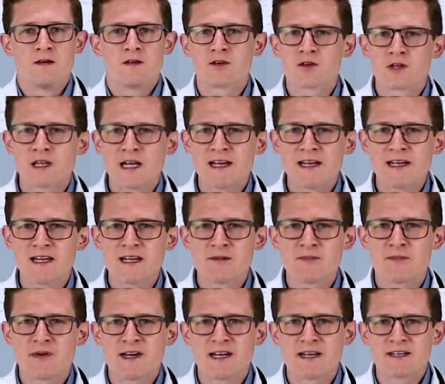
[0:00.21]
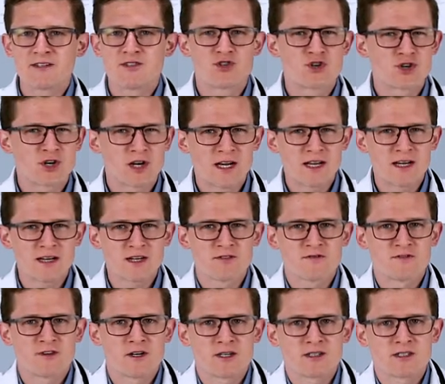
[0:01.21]
You're lying in bed trying to
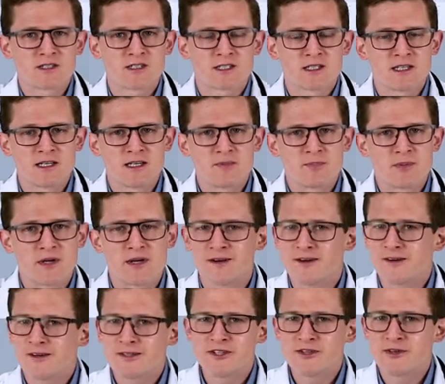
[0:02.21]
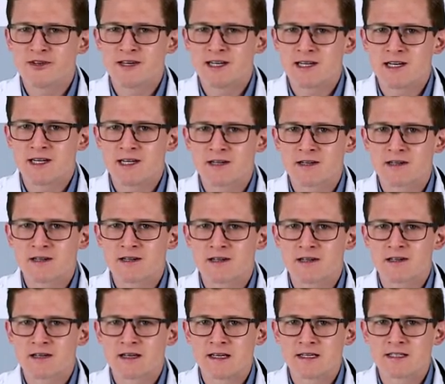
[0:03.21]
fall asleep and all you can hear
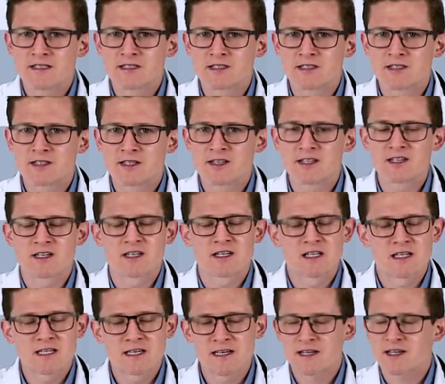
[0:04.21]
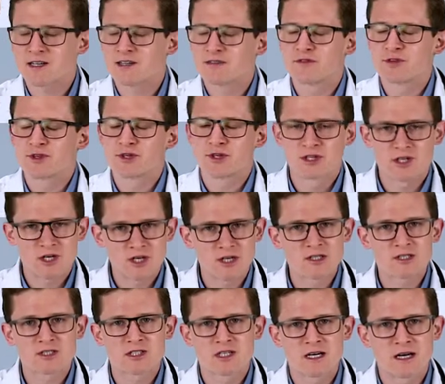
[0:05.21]
is the clink of your
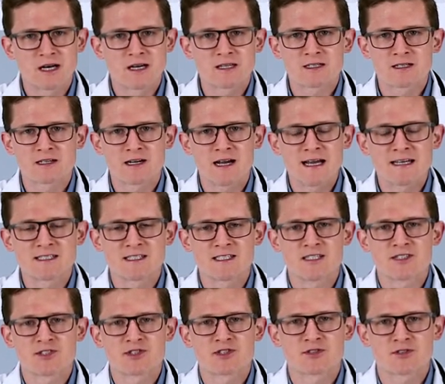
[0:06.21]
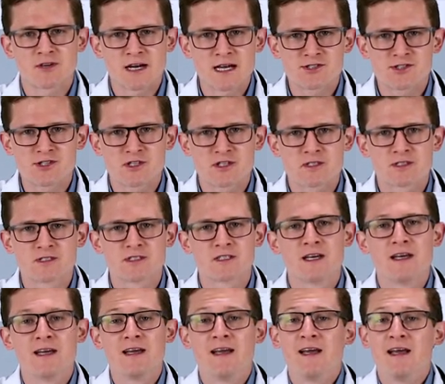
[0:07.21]
dog's collar as he scratches
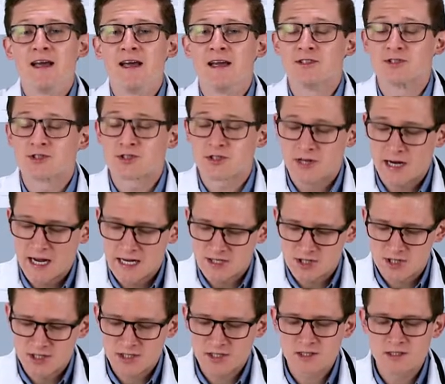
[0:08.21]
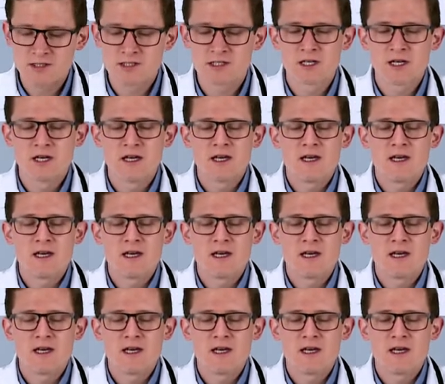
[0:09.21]
and scratches